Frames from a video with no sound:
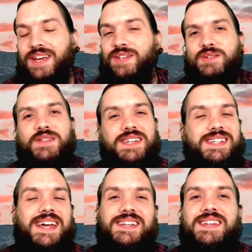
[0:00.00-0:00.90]
So this
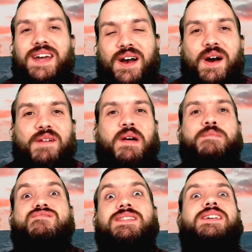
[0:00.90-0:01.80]
idea of a
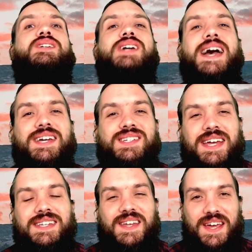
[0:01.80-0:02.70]
British
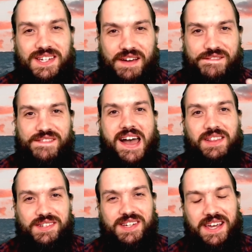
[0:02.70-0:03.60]
accent is a
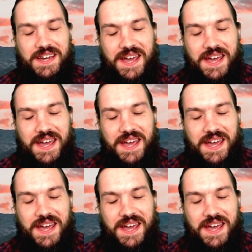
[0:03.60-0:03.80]
fallacy,